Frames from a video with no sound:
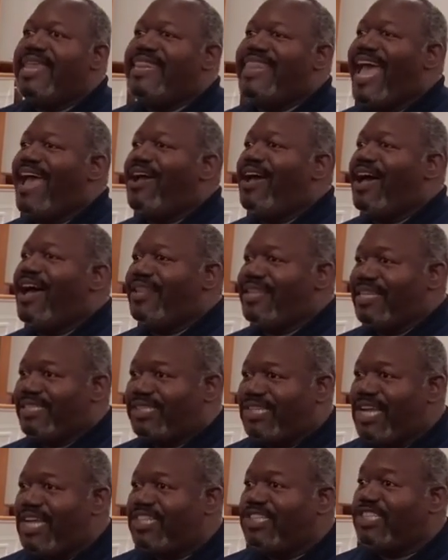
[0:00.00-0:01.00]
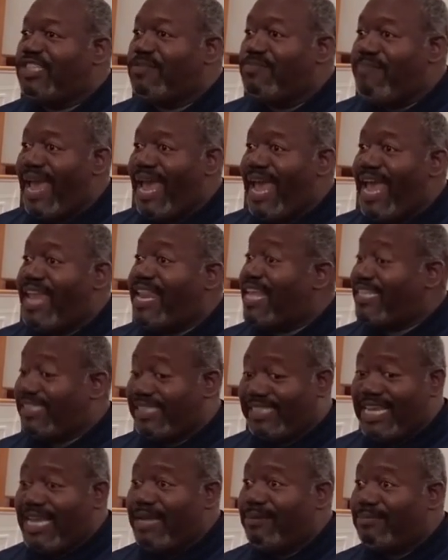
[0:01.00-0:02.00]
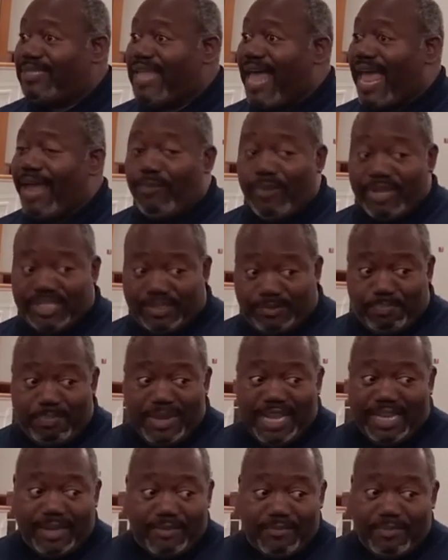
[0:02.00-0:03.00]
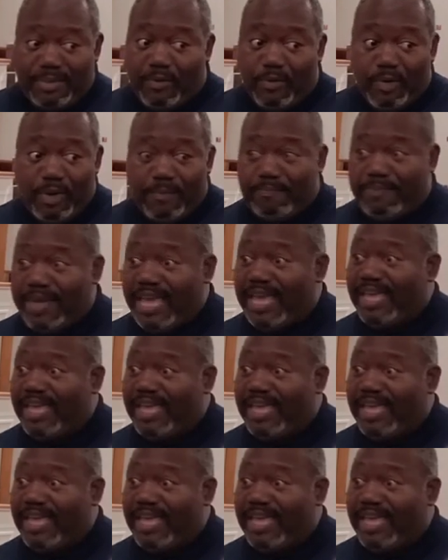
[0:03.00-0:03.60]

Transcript: that a decision's made that seems like would